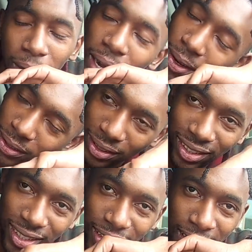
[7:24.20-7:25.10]
What up?
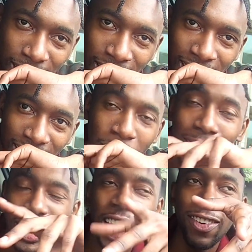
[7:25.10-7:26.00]
The
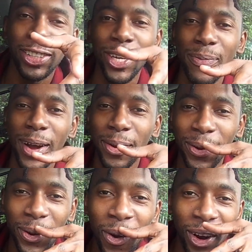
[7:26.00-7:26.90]
man said never turn up a
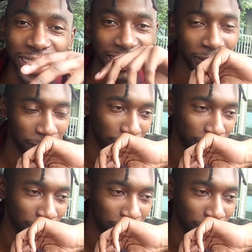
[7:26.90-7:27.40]
court.